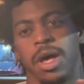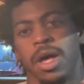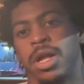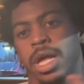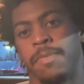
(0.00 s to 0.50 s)

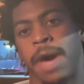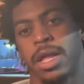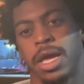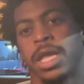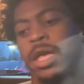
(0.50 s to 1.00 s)
and expect
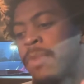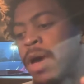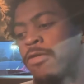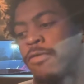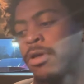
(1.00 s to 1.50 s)
to get the
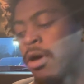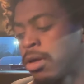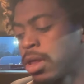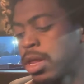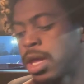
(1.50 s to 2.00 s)
best
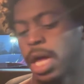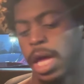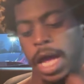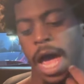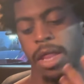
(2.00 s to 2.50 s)
results.
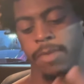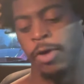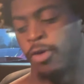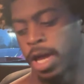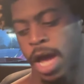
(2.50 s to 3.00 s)
It has to be
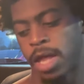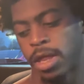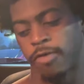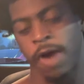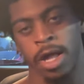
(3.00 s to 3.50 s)
organized
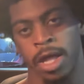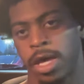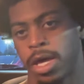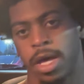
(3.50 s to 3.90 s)
correctly.